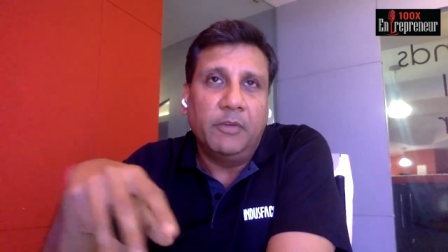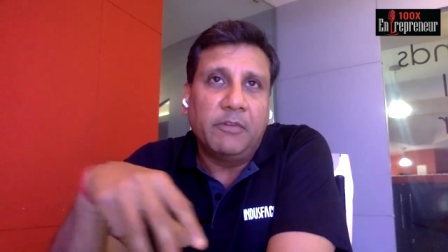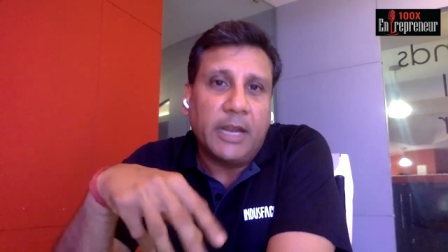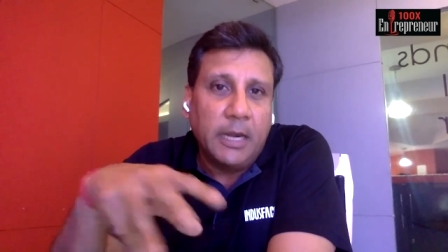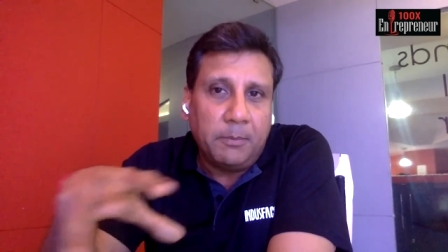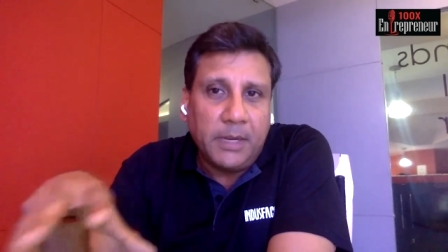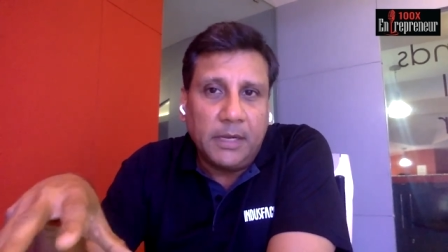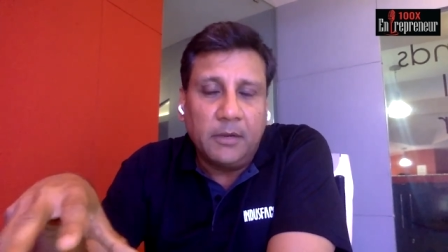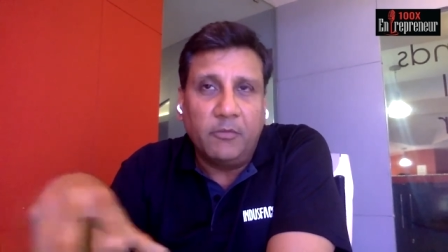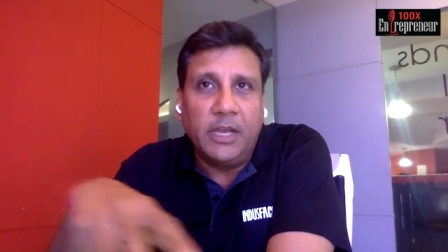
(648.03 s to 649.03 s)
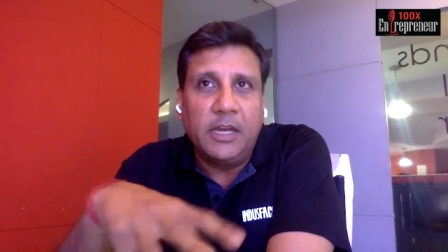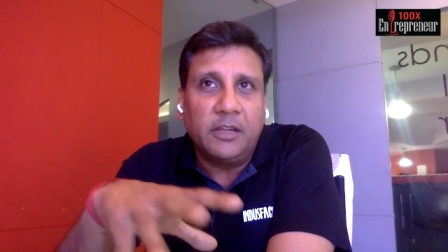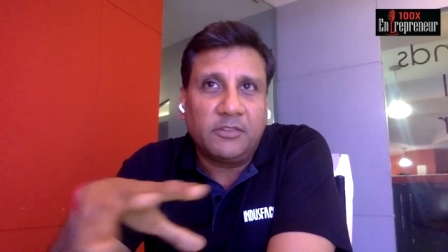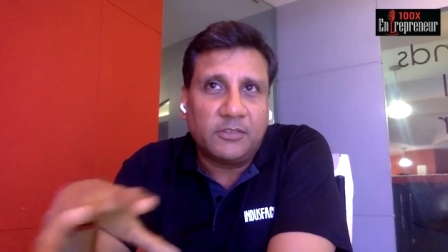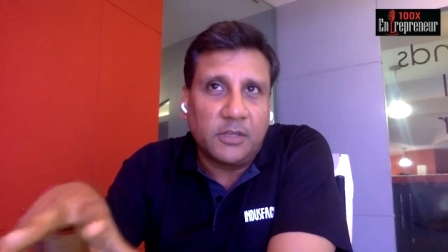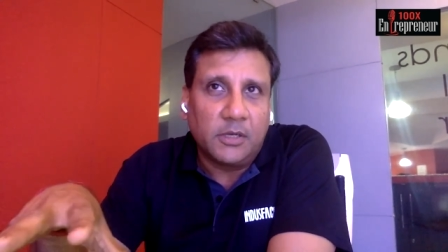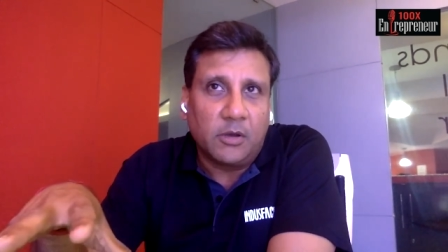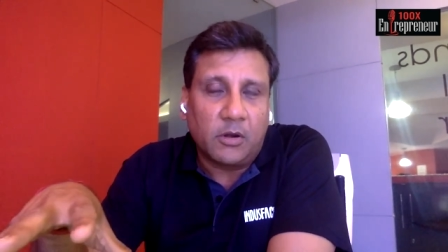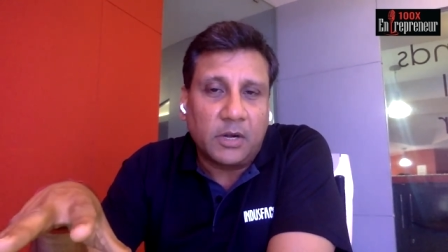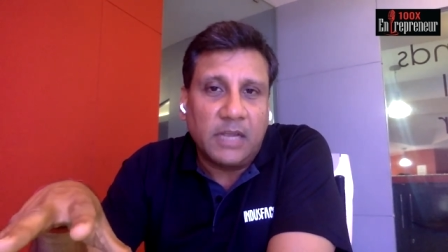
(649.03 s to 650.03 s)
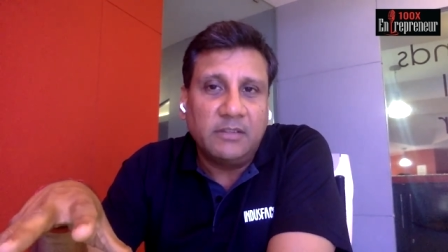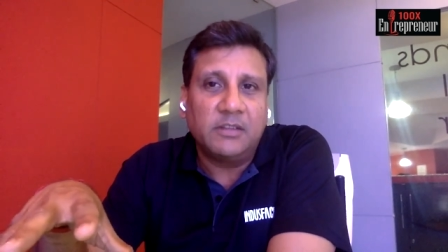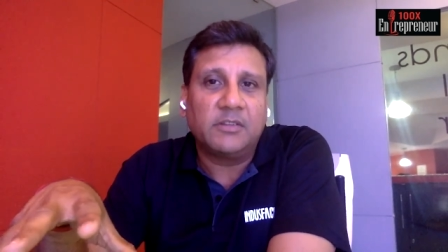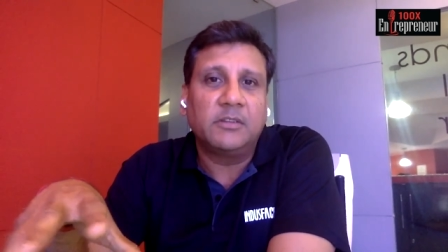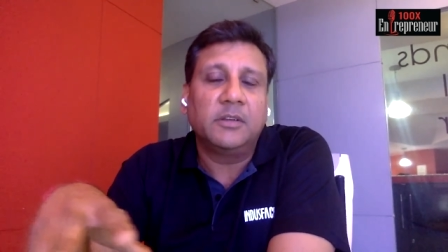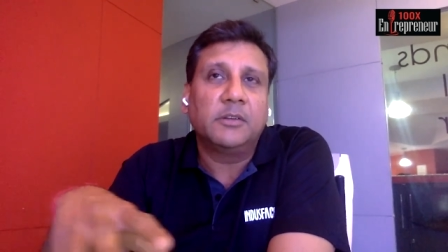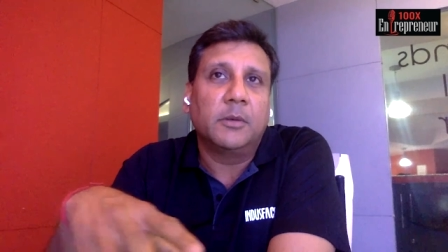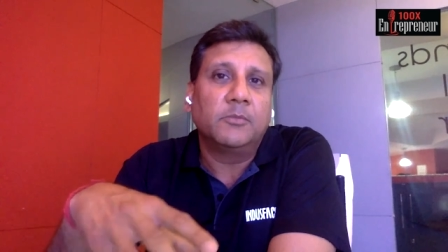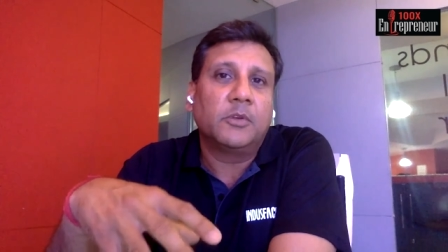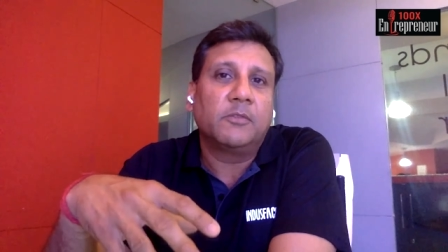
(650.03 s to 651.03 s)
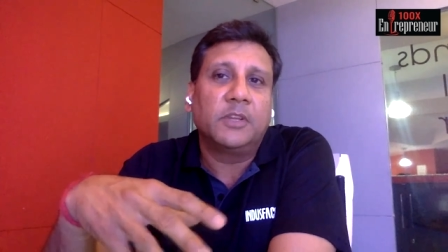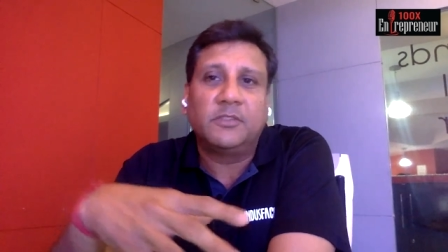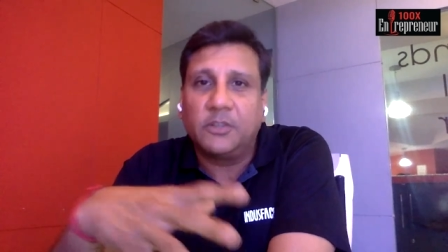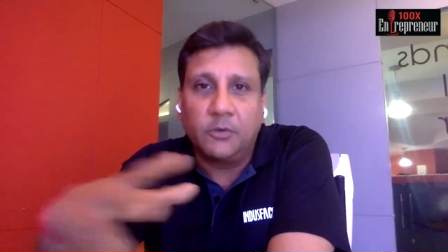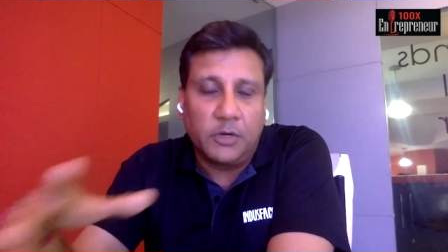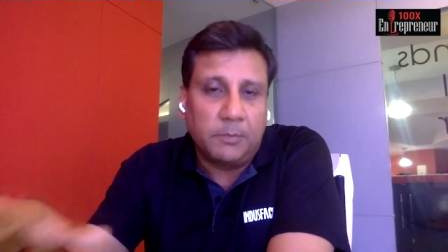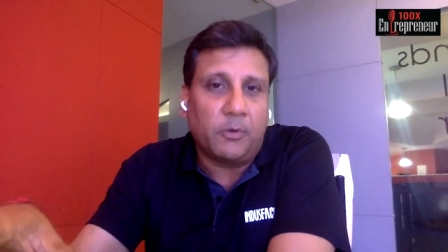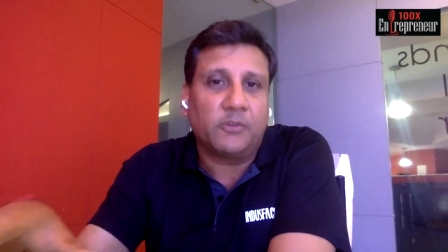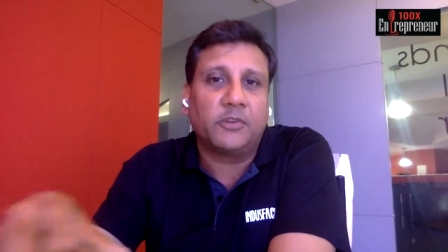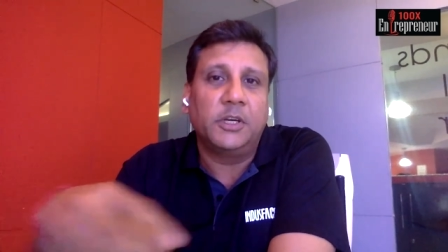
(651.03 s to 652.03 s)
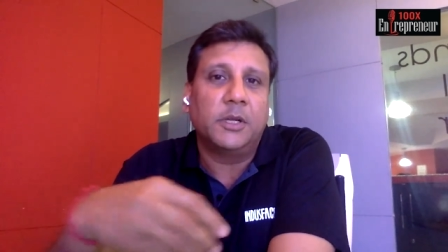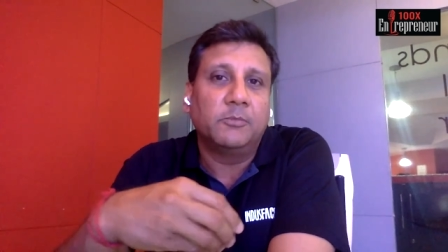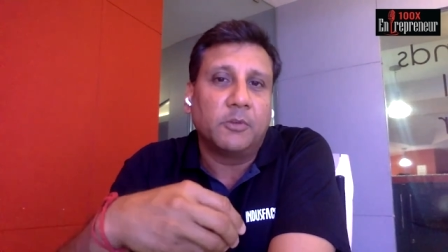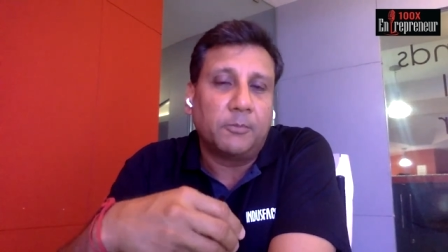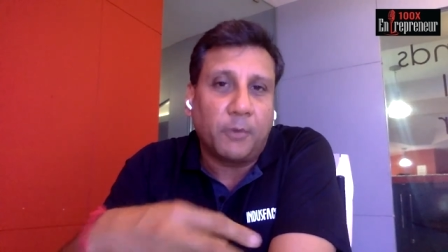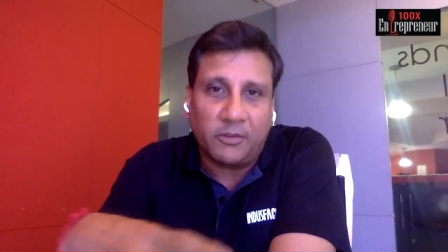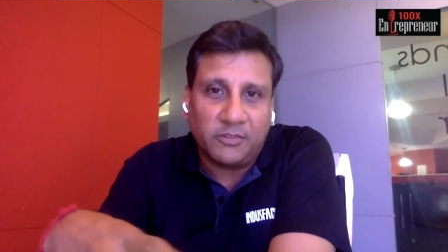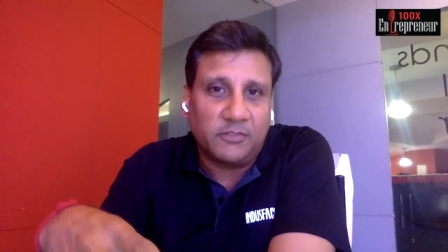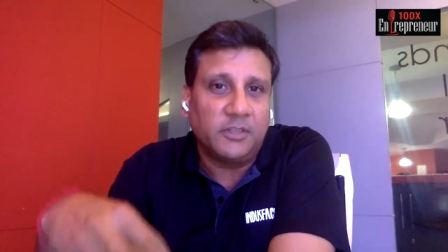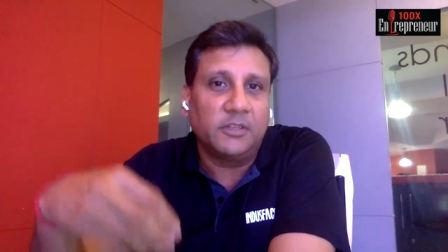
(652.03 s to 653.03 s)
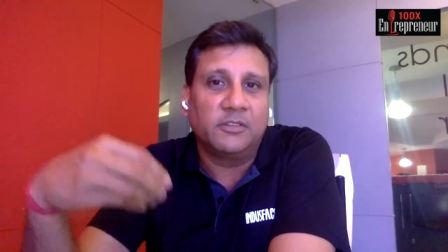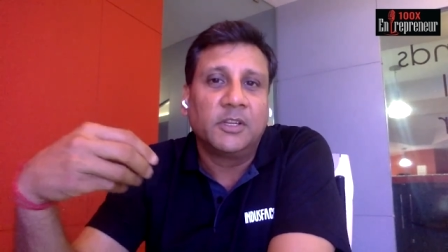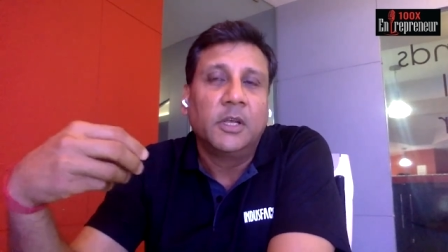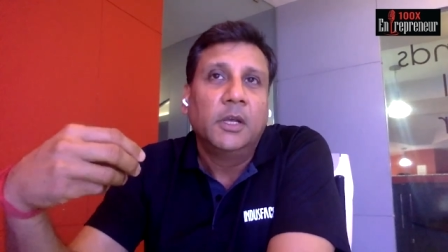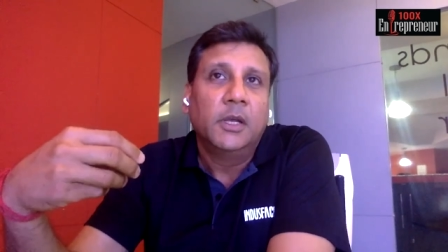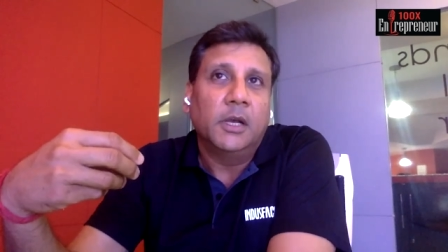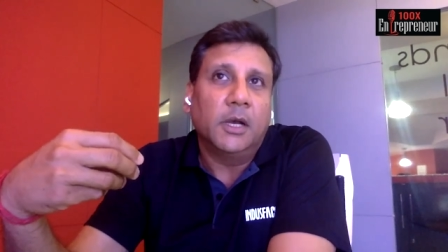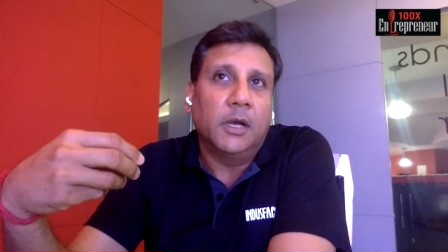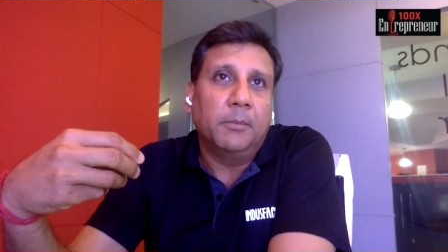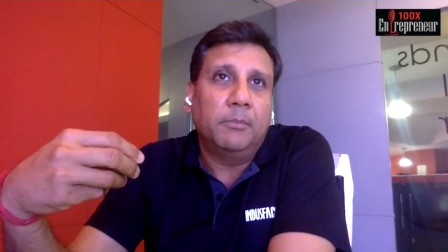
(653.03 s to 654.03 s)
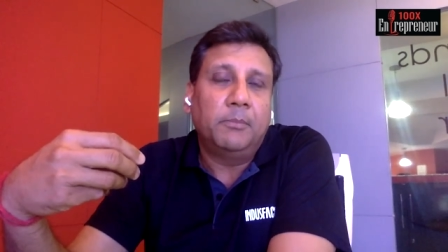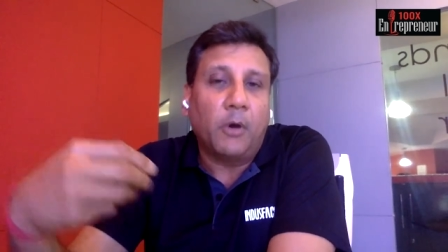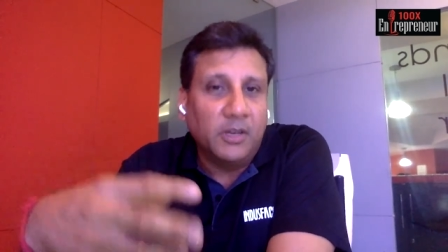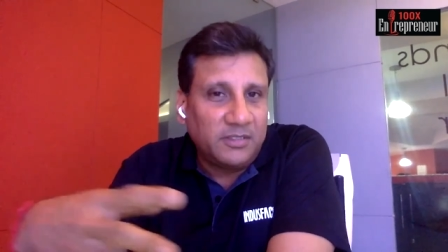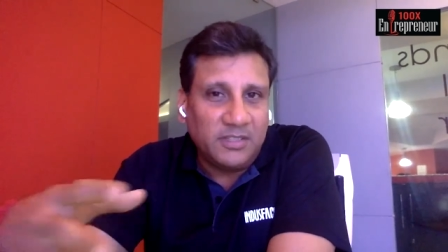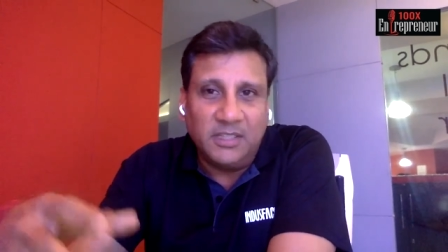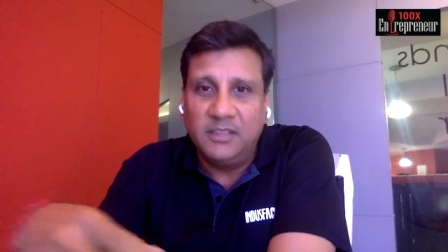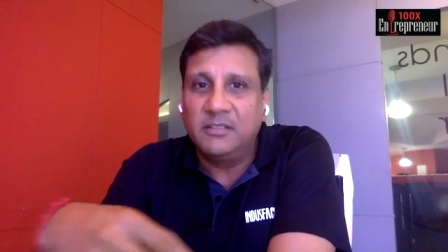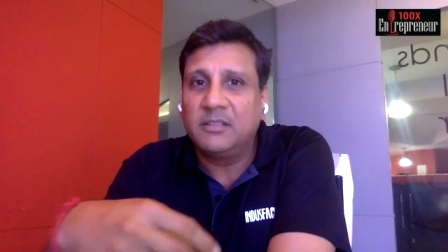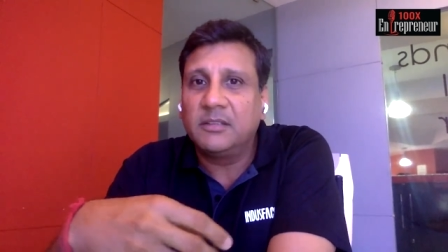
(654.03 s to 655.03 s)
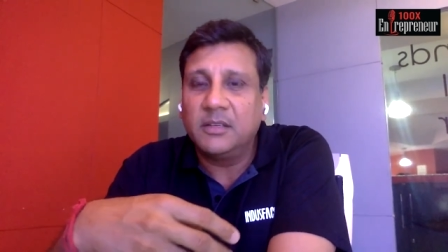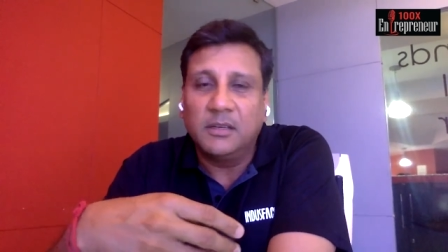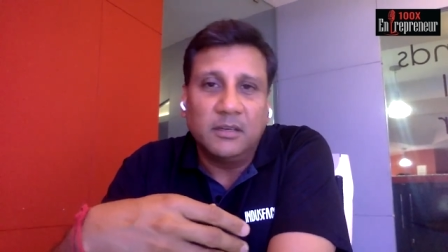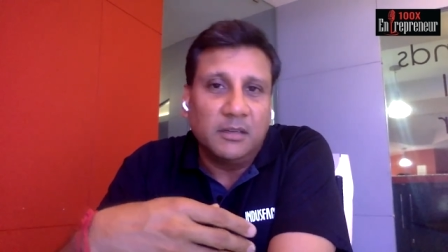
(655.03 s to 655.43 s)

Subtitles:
we were helping various organizations in terms of their security posture, in terms of processes, policies,